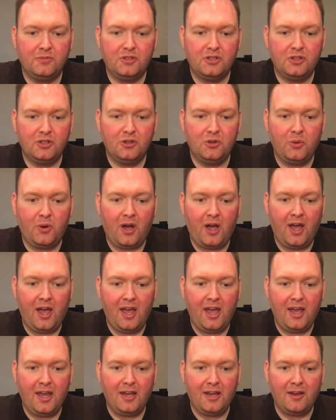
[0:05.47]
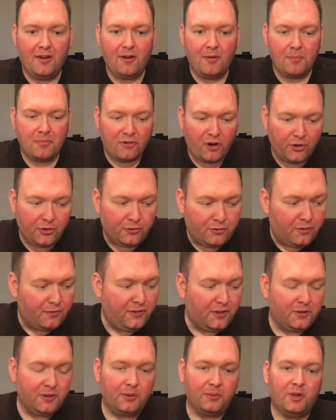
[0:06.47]
to a product
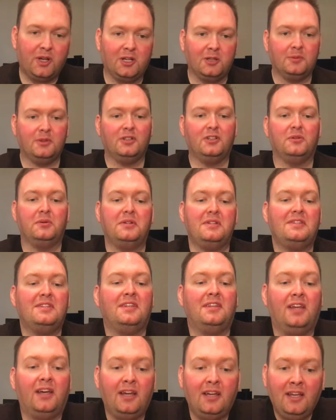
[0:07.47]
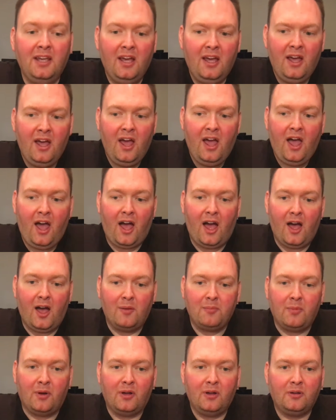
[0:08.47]
review that we're going to be doing today.
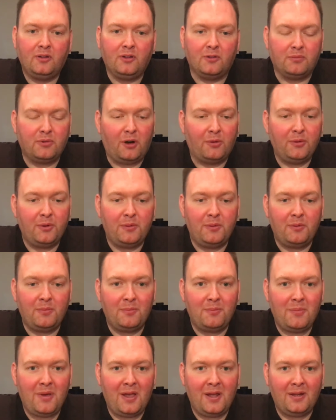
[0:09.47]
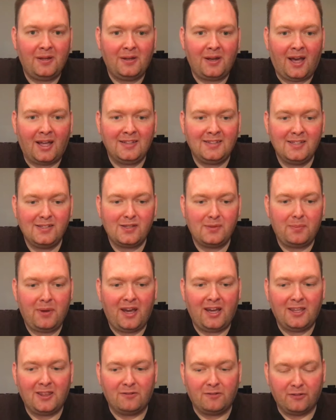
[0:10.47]
You've probably been
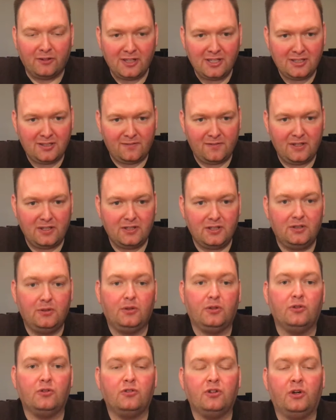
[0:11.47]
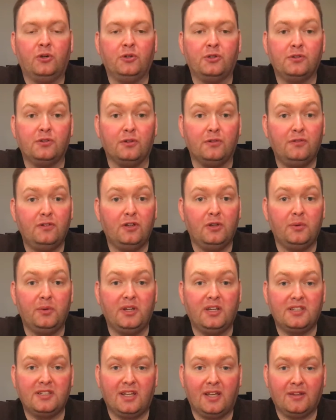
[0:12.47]
anticipating the release of these new controllers for a few
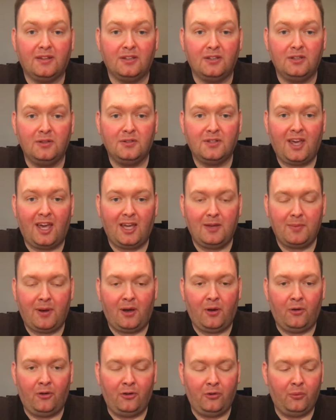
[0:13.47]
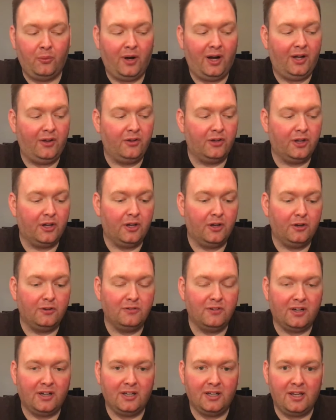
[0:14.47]
weeks now. The news came out a little while ago
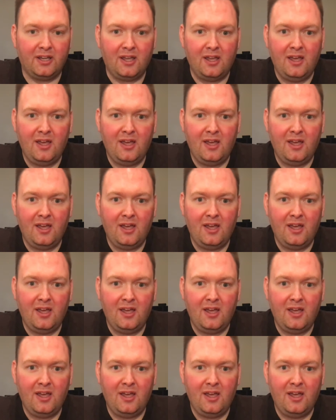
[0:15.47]
via